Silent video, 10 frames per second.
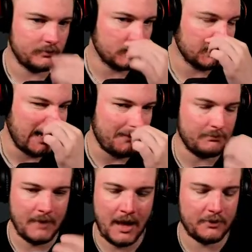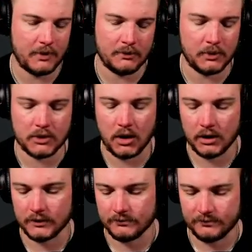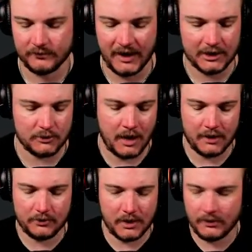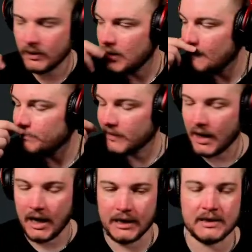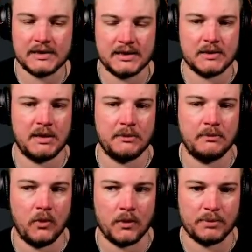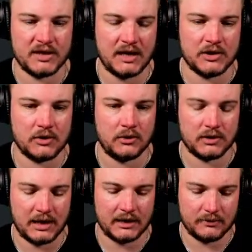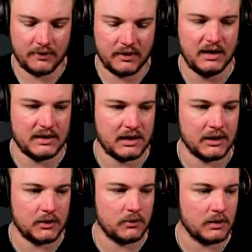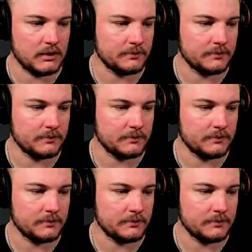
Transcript: game math, what you want to call it, vector math, whatever, I can see so many more potential like things I can do with it.